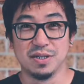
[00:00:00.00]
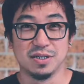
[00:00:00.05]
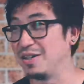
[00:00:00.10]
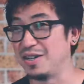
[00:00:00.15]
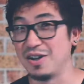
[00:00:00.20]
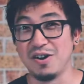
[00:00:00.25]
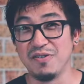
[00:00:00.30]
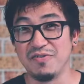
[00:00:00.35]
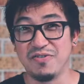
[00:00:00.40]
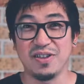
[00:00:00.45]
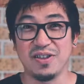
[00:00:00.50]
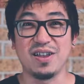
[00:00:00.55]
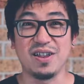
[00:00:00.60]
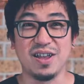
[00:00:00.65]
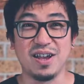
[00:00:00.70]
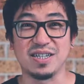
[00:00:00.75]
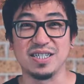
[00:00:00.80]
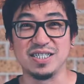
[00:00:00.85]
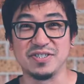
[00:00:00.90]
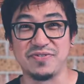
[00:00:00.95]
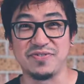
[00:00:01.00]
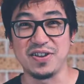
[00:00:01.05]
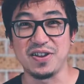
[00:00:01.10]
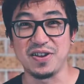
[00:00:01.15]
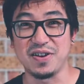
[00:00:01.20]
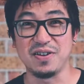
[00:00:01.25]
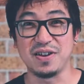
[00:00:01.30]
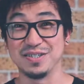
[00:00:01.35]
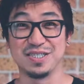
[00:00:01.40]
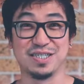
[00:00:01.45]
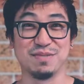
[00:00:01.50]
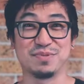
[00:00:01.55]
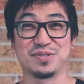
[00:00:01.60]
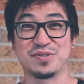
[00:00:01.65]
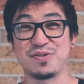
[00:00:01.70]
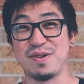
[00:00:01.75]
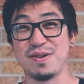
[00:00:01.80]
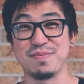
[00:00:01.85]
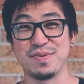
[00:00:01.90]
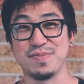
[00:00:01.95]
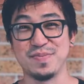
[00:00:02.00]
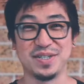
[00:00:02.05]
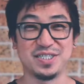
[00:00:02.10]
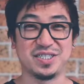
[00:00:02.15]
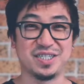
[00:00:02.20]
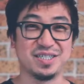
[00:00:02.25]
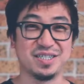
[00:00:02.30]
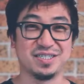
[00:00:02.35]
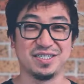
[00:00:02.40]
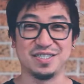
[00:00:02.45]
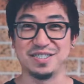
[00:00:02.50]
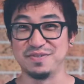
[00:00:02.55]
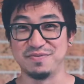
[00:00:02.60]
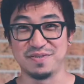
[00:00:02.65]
Hopefully you like this video, subscribe to my channel,